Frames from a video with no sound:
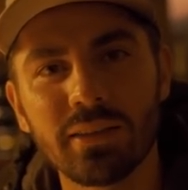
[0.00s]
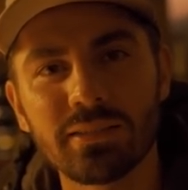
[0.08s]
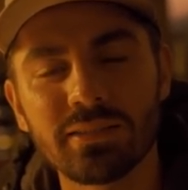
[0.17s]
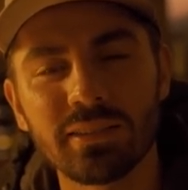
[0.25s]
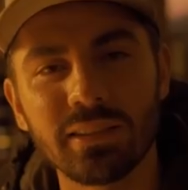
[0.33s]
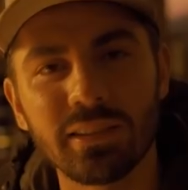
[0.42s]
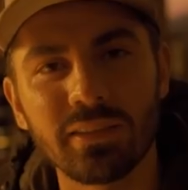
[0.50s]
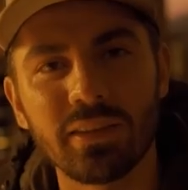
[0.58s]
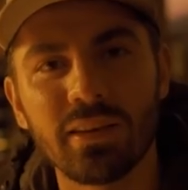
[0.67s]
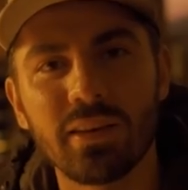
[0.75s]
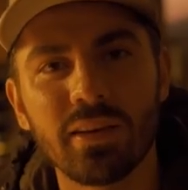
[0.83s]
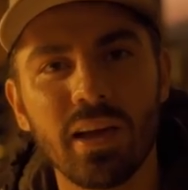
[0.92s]
Seeing
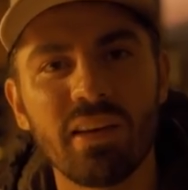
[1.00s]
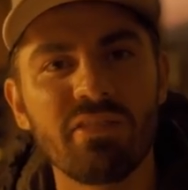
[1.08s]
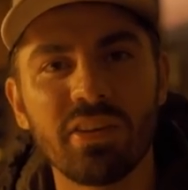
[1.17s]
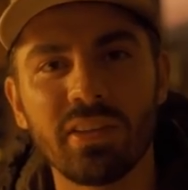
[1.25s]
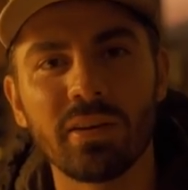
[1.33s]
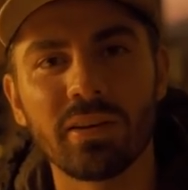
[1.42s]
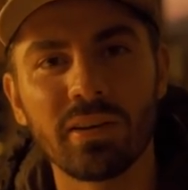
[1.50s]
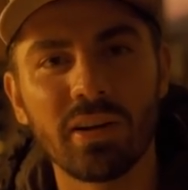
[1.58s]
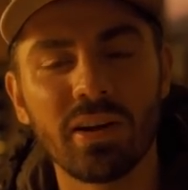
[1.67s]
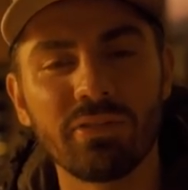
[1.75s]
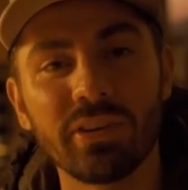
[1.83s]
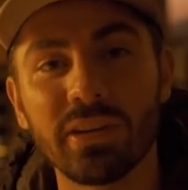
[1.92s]
everything
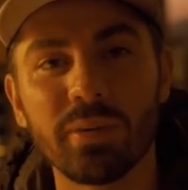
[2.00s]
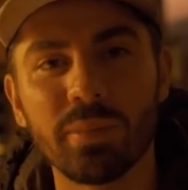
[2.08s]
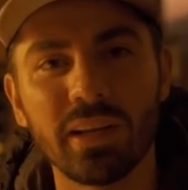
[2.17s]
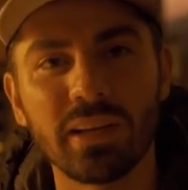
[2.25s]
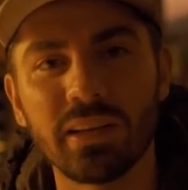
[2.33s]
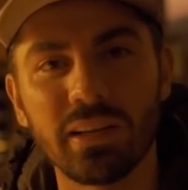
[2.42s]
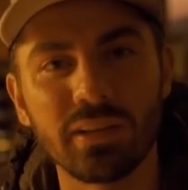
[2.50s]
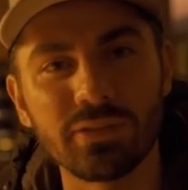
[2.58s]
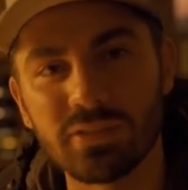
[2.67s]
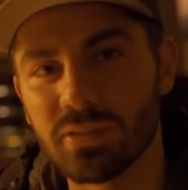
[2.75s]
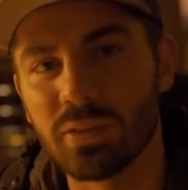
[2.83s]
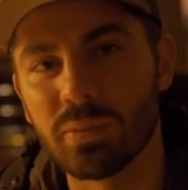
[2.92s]
covered in a blanket of
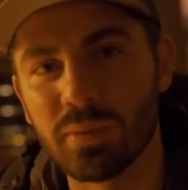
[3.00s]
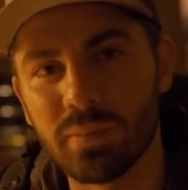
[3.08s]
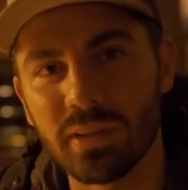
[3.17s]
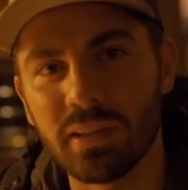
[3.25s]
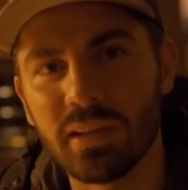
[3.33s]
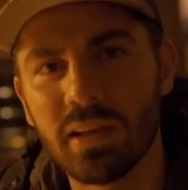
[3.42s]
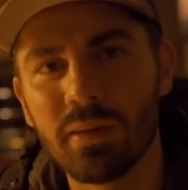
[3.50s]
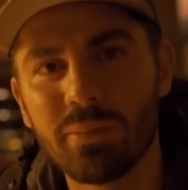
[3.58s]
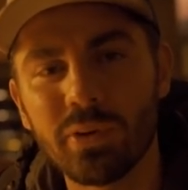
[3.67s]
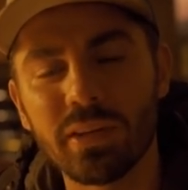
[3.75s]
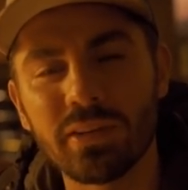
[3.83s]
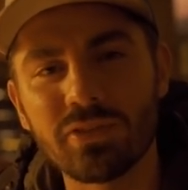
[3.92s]
snow would be
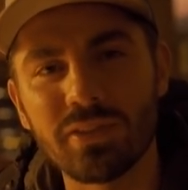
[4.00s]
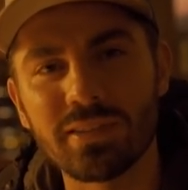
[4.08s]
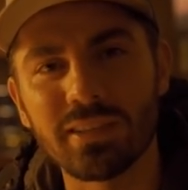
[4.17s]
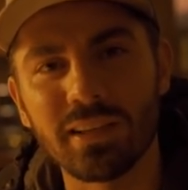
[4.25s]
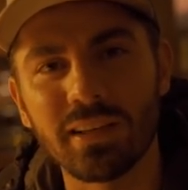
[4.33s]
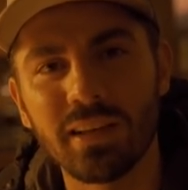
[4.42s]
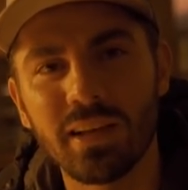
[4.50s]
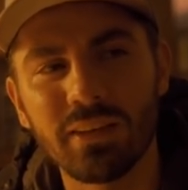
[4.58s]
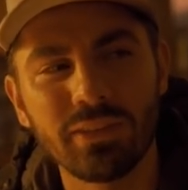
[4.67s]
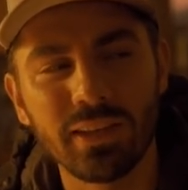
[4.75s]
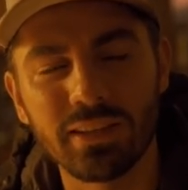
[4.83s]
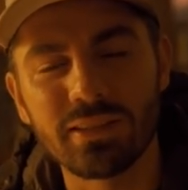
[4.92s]
pretty interesting. I
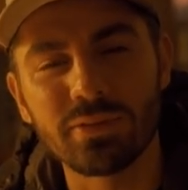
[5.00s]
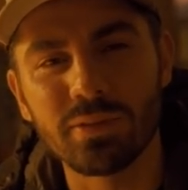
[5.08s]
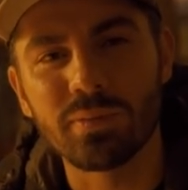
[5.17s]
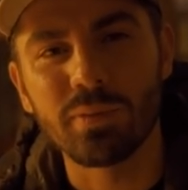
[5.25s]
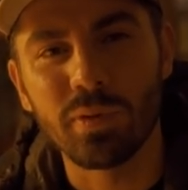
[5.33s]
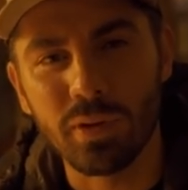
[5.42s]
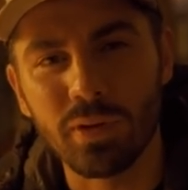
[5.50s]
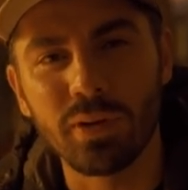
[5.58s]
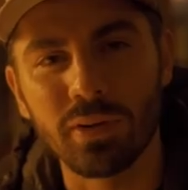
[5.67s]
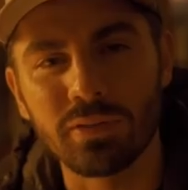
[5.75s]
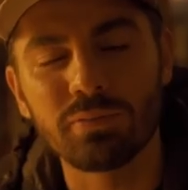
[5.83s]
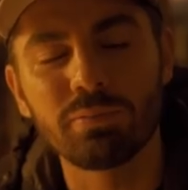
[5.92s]
feel like this would
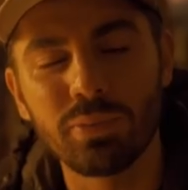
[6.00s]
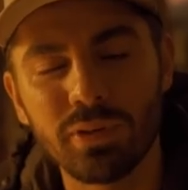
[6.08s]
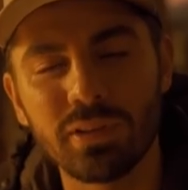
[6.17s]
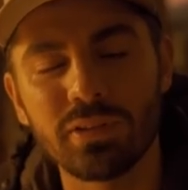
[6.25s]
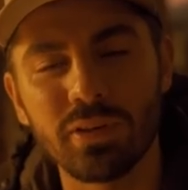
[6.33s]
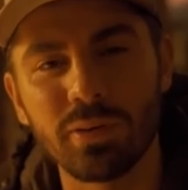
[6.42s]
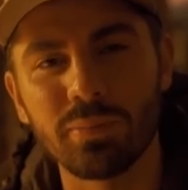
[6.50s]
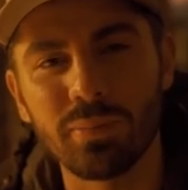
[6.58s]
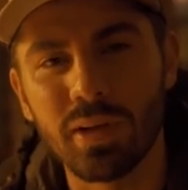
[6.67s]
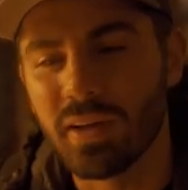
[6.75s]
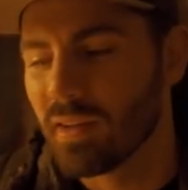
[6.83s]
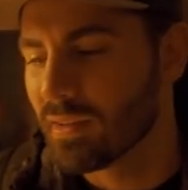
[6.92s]
look pretty dope,
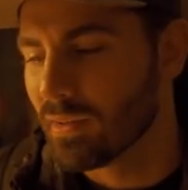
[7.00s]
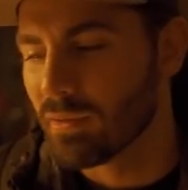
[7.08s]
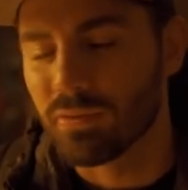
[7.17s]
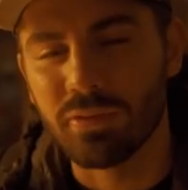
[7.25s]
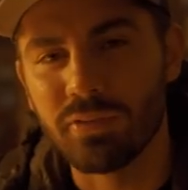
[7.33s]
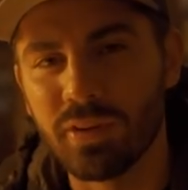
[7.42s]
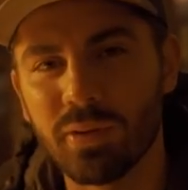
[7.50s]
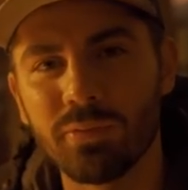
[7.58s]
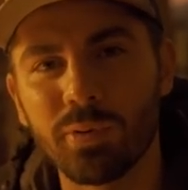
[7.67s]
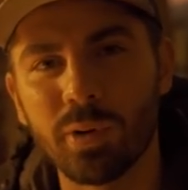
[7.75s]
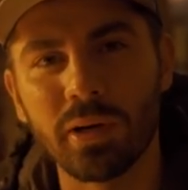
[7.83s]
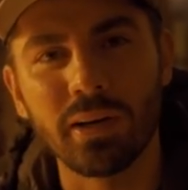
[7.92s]
you know, for film
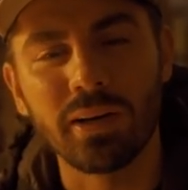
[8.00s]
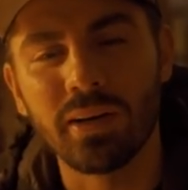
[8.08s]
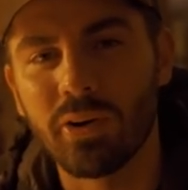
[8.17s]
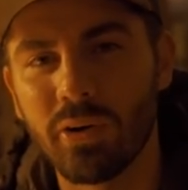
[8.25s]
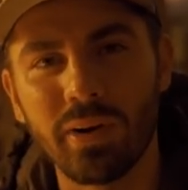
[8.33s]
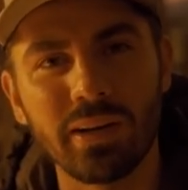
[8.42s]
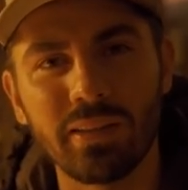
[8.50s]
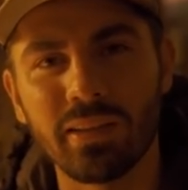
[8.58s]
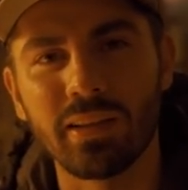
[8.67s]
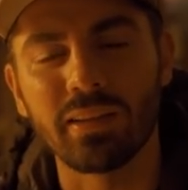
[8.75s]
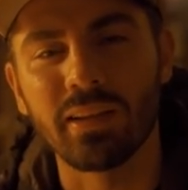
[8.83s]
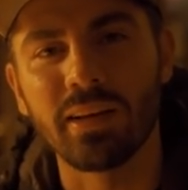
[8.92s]
work or anything
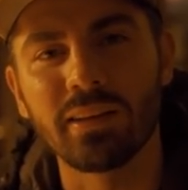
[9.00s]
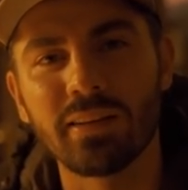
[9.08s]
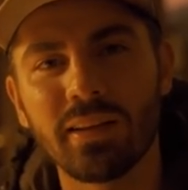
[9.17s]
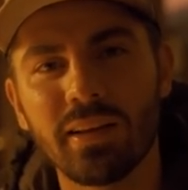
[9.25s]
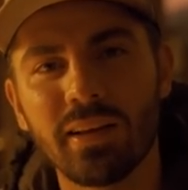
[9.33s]
like that.